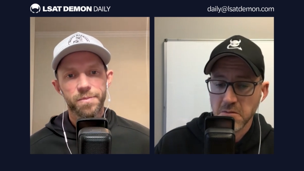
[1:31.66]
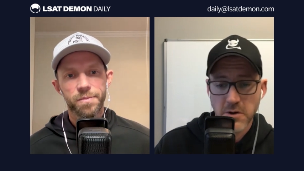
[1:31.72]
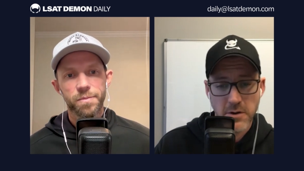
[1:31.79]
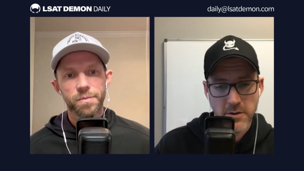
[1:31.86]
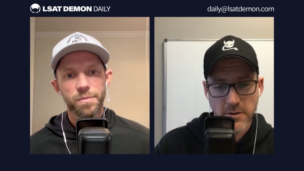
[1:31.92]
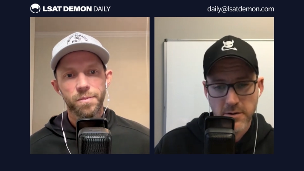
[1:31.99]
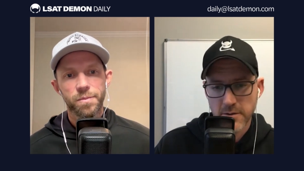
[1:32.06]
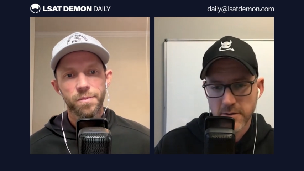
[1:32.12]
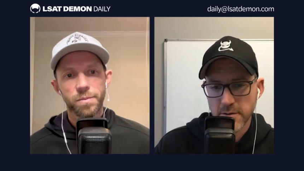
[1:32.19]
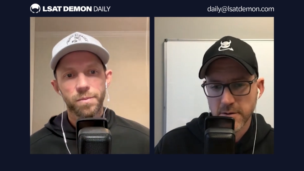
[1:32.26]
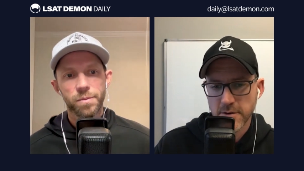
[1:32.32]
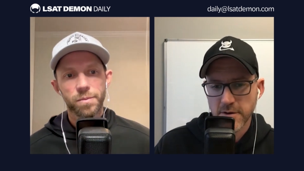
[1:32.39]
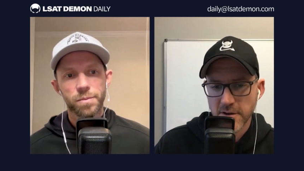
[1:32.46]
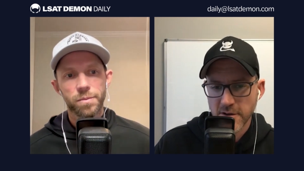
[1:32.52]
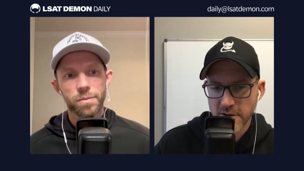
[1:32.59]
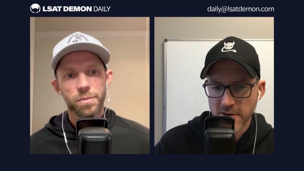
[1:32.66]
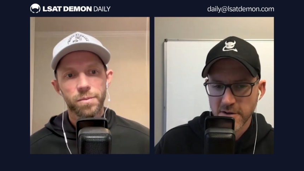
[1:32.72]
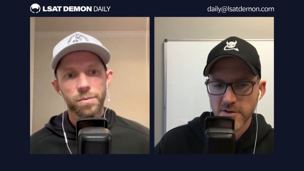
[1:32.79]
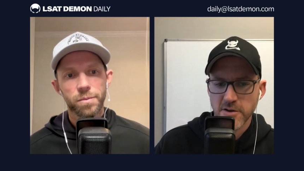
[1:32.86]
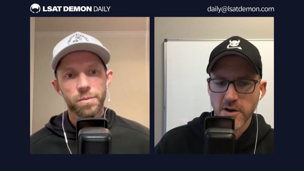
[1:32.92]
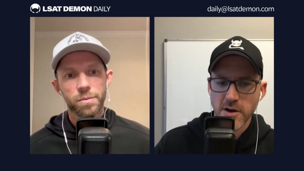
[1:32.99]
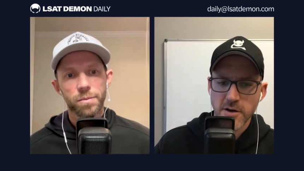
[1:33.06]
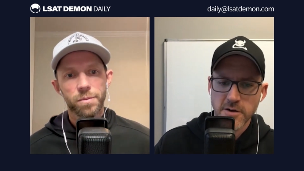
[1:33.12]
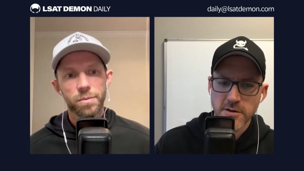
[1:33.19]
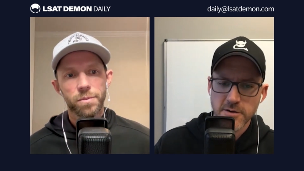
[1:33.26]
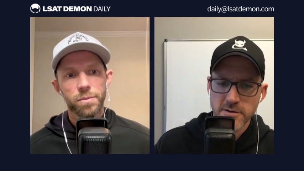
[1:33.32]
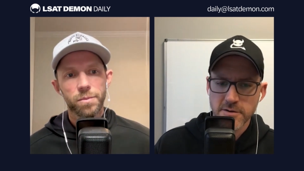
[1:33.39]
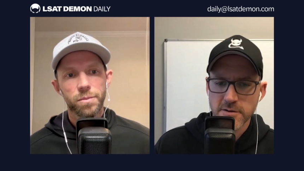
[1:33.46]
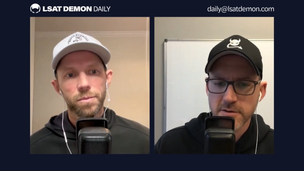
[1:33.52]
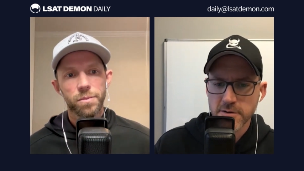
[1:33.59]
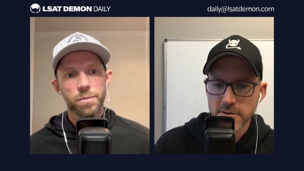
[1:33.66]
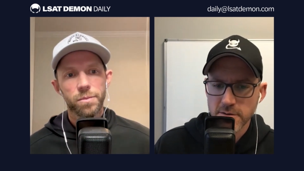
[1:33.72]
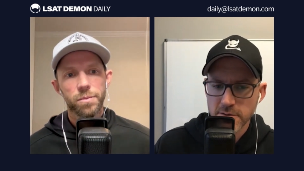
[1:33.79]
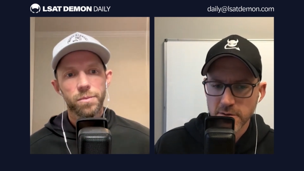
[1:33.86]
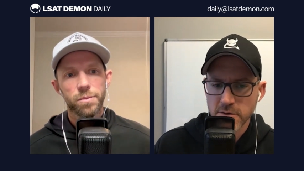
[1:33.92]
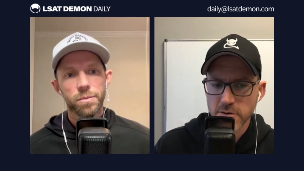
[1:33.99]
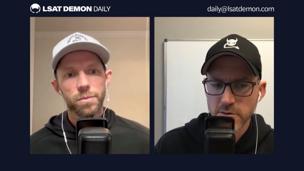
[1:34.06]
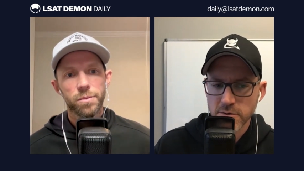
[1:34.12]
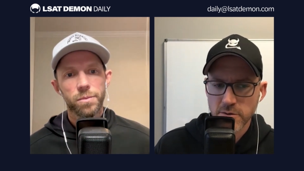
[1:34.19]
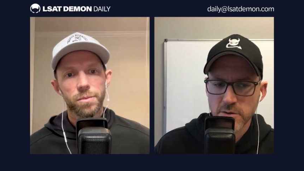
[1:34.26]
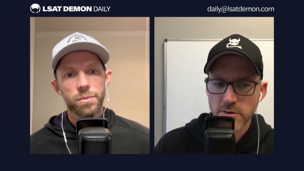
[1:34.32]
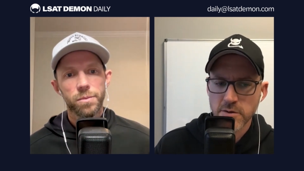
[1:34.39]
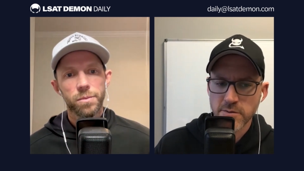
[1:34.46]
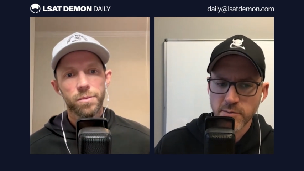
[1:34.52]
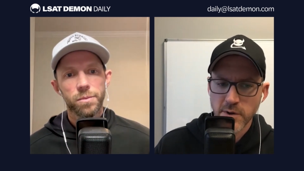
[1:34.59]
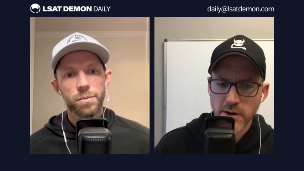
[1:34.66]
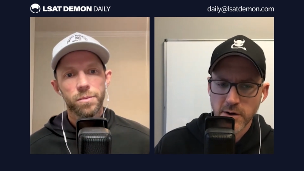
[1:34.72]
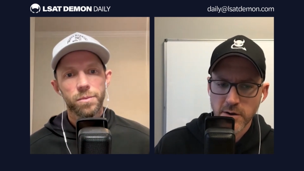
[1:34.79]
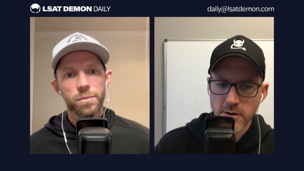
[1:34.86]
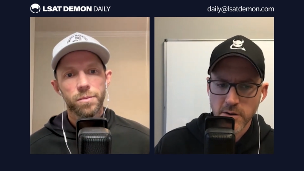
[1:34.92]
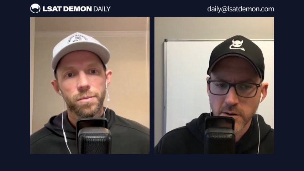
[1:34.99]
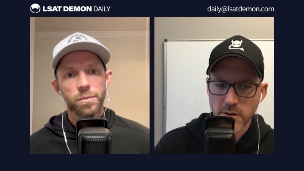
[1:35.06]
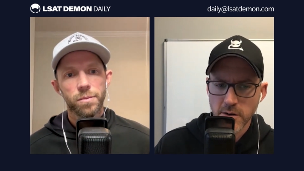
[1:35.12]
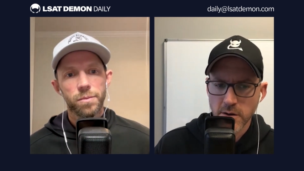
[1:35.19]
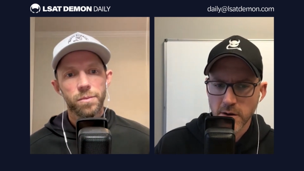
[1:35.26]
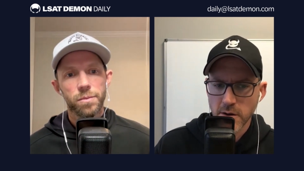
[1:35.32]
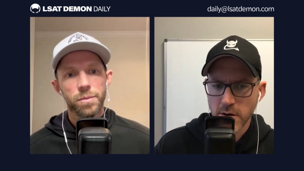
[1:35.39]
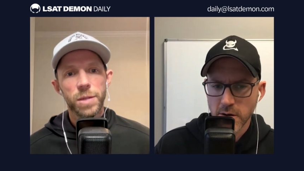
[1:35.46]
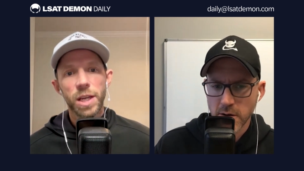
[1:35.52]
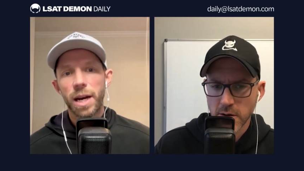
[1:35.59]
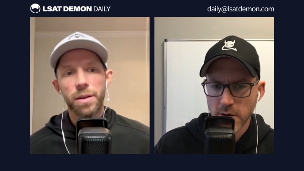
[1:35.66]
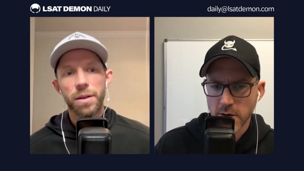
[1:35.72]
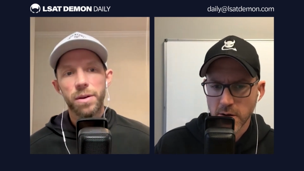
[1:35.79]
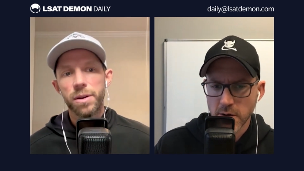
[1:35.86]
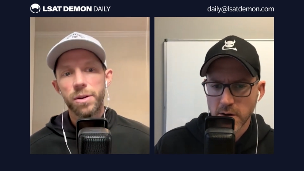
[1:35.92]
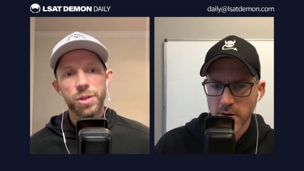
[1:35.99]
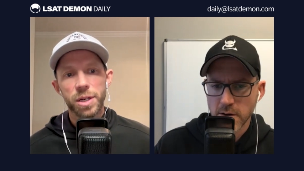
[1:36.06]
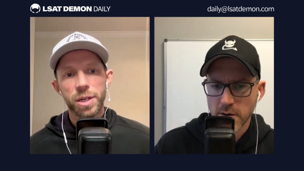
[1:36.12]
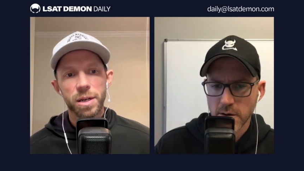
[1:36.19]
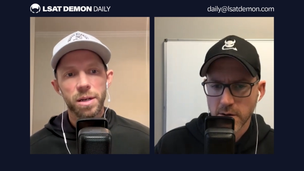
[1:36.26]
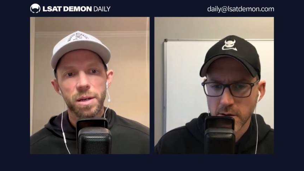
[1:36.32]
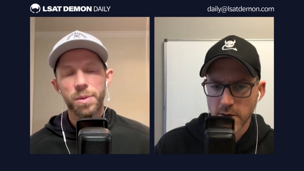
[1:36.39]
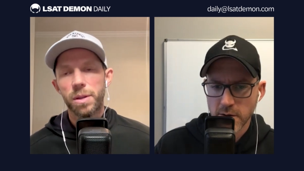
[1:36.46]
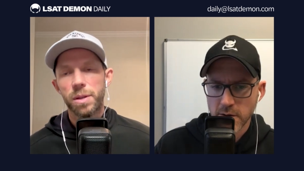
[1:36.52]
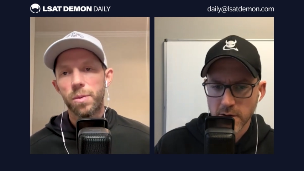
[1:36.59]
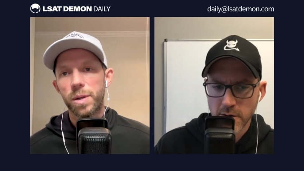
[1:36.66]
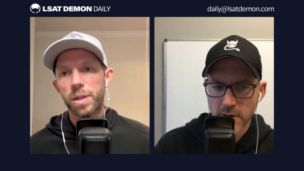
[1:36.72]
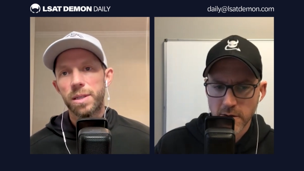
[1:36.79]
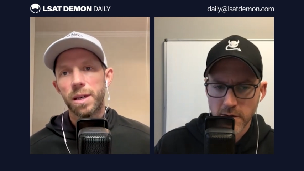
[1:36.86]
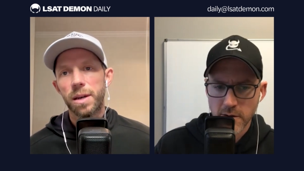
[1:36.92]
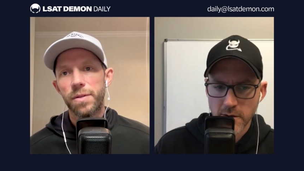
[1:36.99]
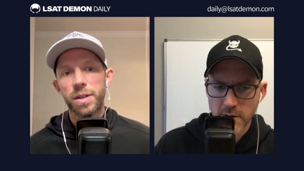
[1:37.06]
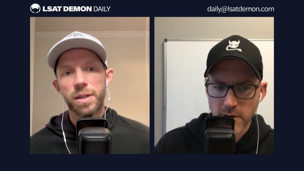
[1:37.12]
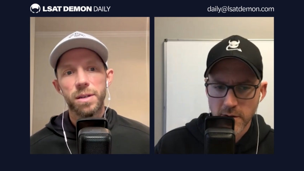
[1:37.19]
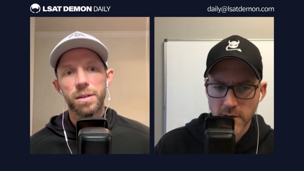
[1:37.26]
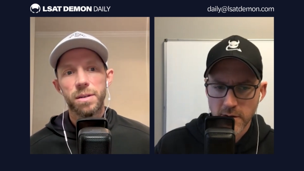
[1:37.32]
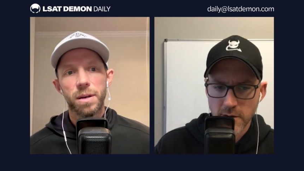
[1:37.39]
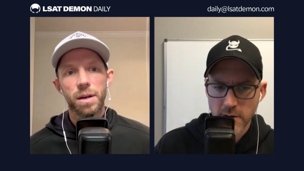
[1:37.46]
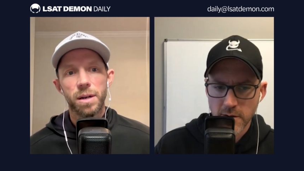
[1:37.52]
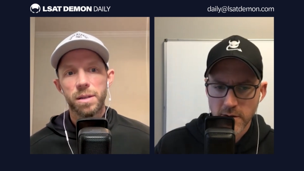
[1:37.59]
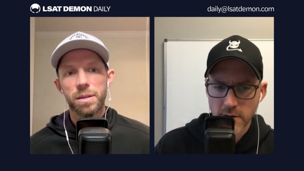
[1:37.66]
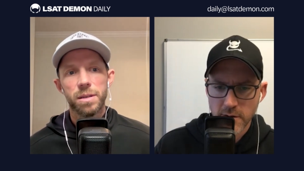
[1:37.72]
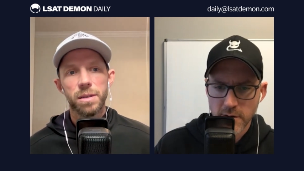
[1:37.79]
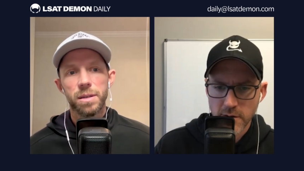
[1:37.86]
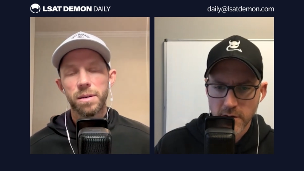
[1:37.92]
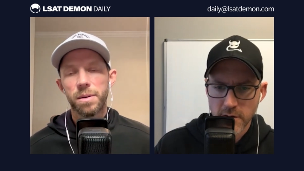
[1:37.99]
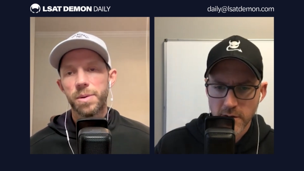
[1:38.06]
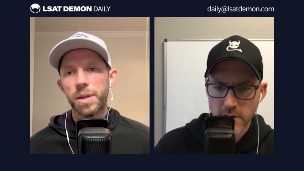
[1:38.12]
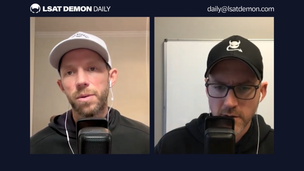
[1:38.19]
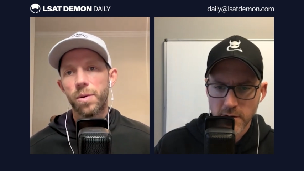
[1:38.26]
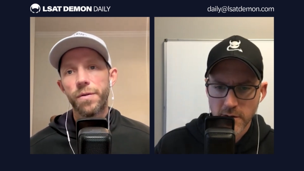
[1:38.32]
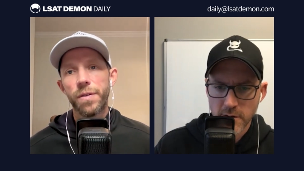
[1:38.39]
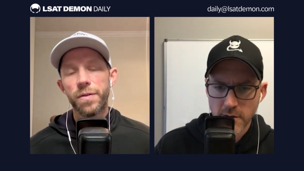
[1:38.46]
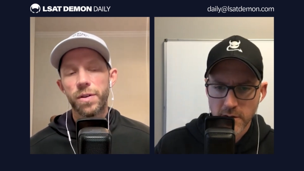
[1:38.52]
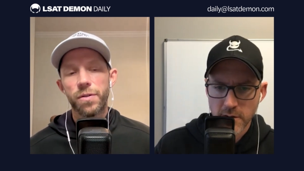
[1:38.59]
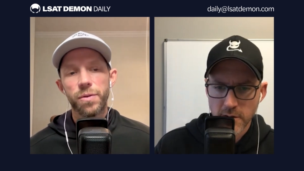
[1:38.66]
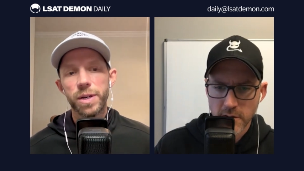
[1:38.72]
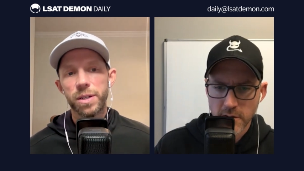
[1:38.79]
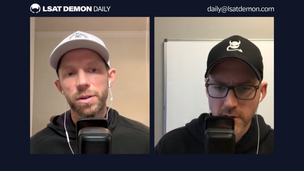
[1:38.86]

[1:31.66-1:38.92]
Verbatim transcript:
Speaker 1: Huh.
Speaker 2: Okay. So you should do even better.
Speaker 1: Yeah, I think you should end up in the one seventies, honestly. I mean, one fifty-three is a